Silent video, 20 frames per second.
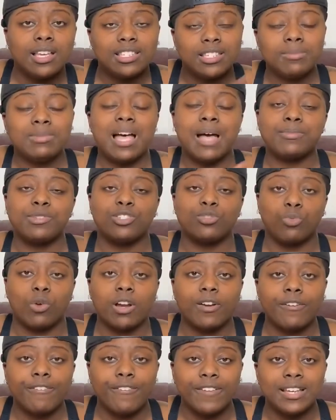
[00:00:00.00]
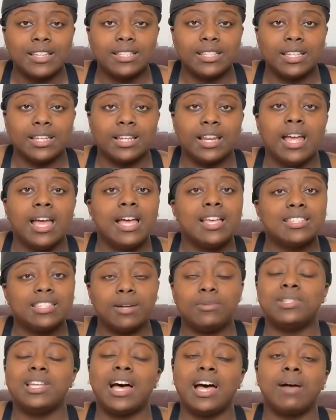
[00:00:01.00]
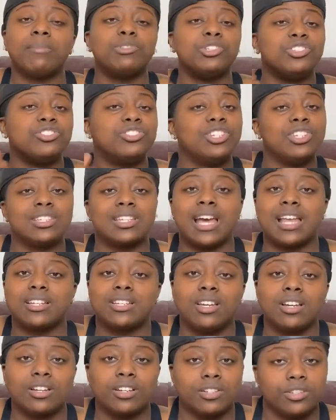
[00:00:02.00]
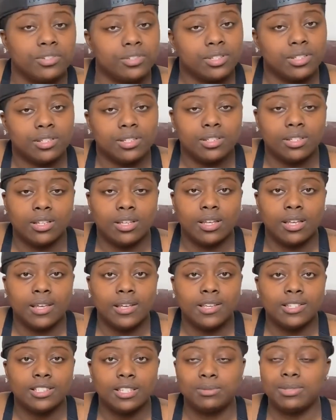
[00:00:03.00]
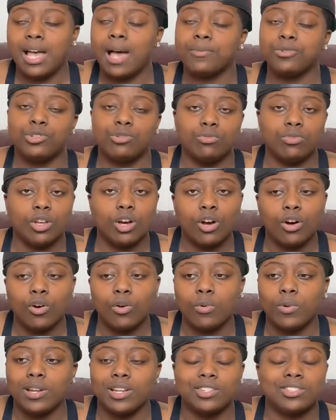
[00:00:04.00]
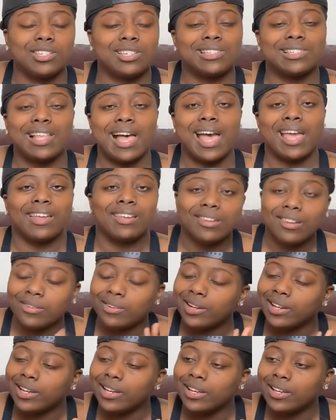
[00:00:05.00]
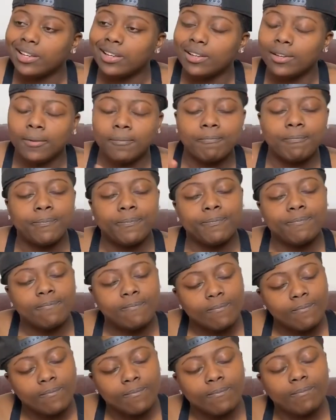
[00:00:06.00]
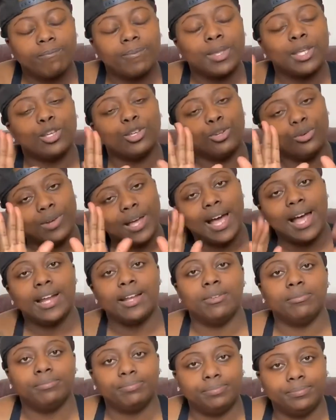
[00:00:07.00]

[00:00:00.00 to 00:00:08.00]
Sometimes it's worth fixing. Sometimes you just gotta chuck the deuces. Sometimes you know when it's just like, you know what? You got it.